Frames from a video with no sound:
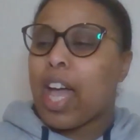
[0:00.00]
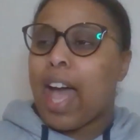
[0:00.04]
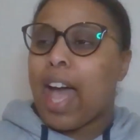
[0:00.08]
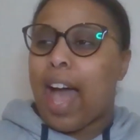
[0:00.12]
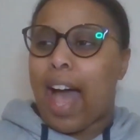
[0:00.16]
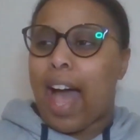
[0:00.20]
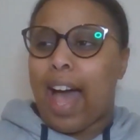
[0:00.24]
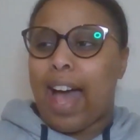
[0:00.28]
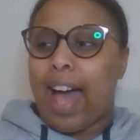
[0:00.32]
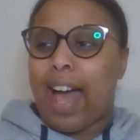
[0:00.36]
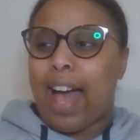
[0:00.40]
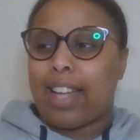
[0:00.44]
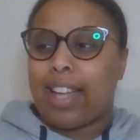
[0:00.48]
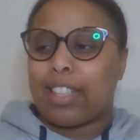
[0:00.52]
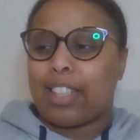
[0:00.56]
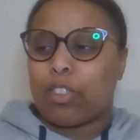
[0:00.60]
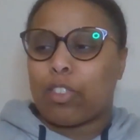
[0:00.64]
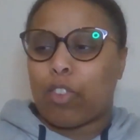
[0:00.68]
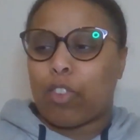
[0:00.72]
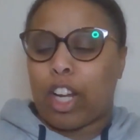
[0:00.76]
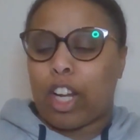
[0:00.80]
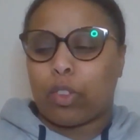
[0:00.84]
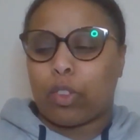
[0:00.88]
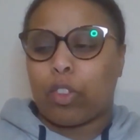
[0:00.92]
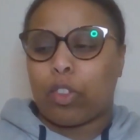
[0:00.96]
and
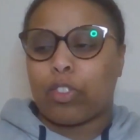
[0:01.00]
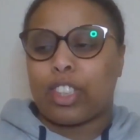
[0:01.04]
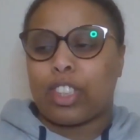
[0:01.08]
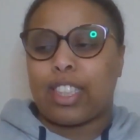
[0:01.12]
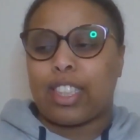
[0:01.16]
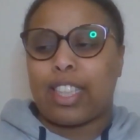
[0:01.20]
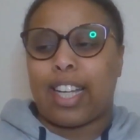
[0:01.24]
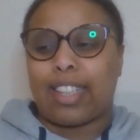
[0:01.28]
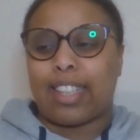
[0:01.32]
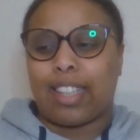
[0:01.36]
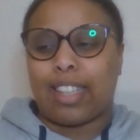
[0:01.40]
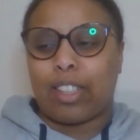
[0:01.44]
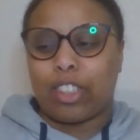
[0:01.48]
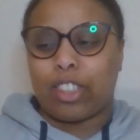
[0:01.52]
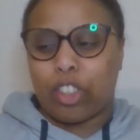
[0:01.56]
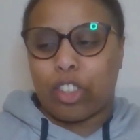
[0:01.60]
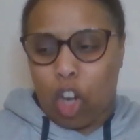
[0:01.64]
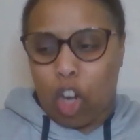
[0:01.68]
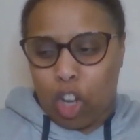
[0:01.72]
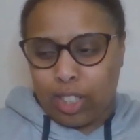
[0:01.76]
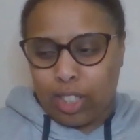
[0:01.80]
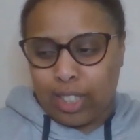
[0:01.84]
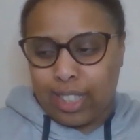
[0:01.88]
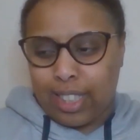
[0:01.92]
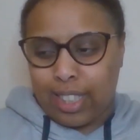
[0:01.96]
Randall obviously had that
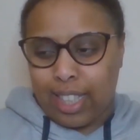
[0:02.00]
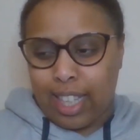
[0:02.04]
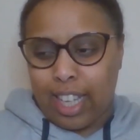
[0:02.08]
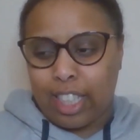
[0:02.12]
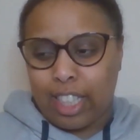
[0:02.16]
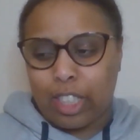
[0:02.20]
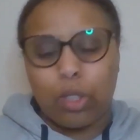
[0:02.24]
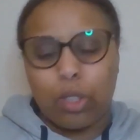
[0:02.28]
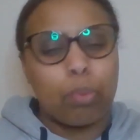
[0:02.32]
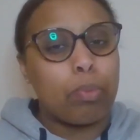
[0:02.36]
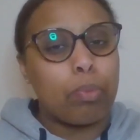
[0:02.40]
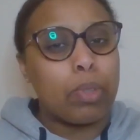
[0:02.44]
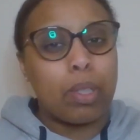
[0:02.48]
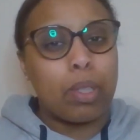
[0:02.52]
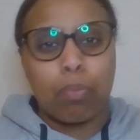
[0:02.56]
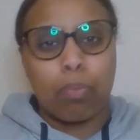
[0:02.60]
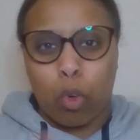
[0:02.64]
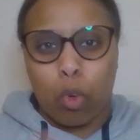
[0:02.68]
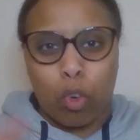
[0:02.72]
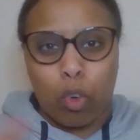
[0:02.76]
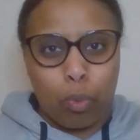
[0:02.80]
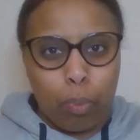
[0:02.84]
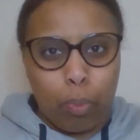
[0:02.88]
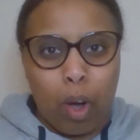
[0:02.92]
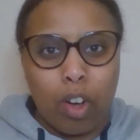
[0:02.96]
chance there to meet
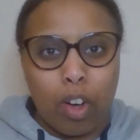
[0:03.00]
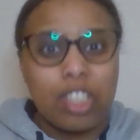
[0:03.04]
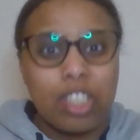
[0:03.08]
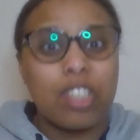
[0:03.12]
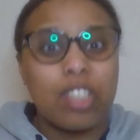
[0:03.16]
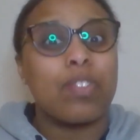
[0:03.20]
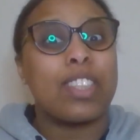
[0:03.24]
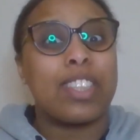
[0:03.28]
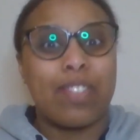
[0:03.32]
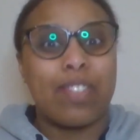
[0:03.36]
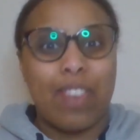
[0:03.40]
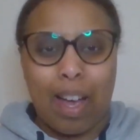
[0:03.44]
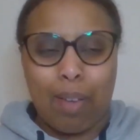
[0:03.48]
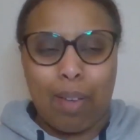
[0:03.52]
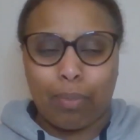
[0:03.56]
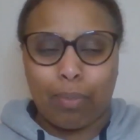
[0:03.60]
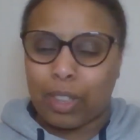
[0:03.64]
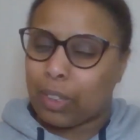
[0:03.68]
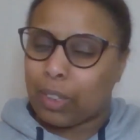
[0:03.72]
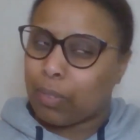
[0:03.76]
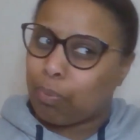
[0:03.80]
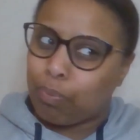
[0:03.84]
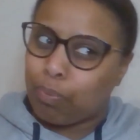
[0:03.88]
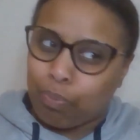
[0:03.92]
more parts of his family.